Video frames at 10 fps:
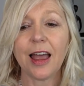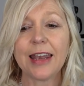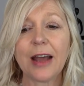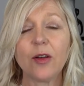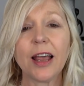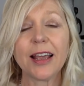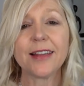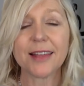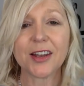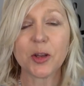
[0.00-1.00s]
Now, like I
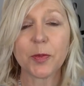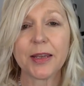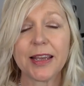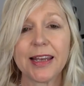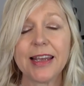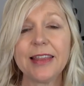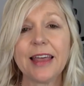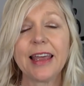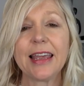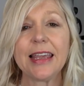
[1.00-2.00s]
said at the beginning,
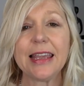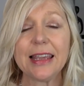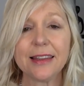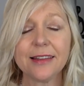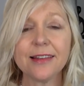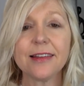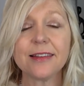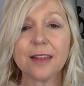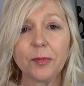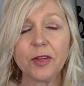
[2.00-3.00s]
there is
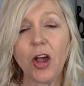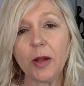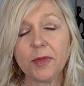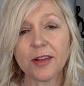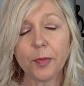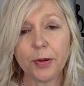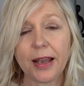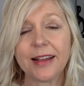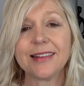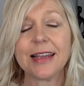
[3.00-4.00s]
sometimes a
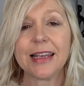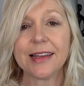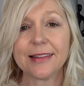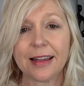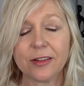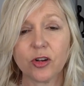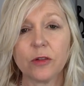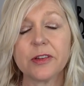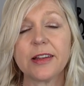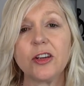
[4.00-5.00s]
place in a sales
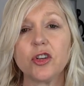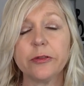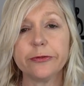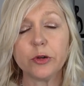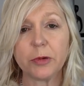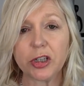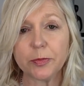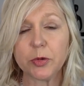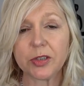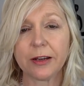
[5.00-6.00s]
conversation for
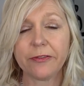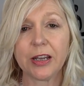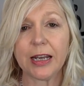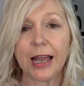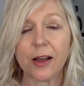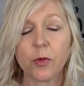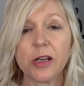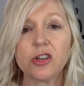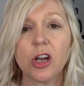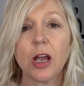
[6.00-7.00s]
much more definite
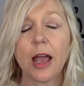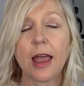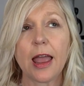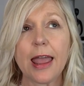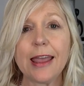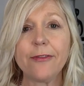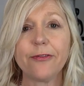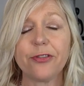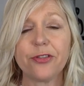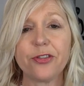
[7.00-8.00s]
language. If
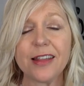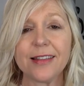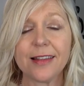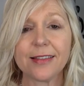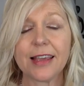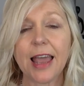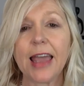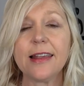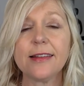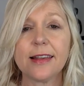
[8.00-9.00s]
this is the
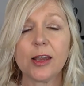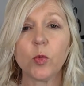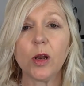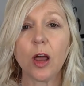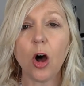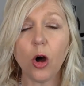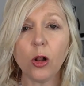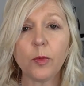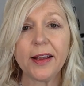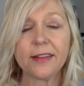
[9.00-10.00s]
case, it will
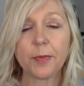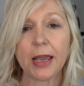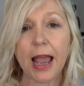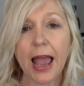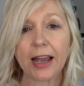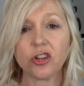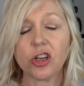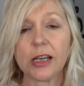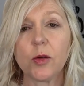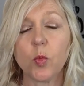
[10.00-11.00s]
always be
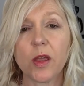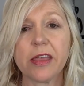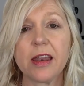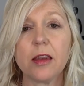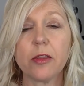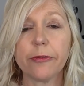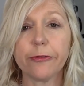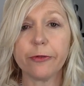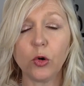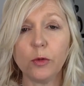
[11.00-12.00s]
actually within the
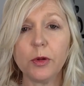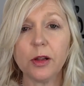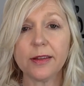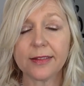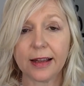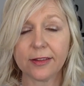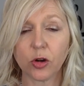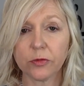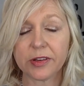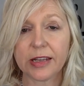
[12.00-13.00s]
formal sales
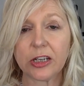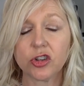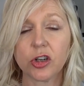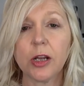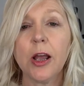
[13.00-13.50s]
conversation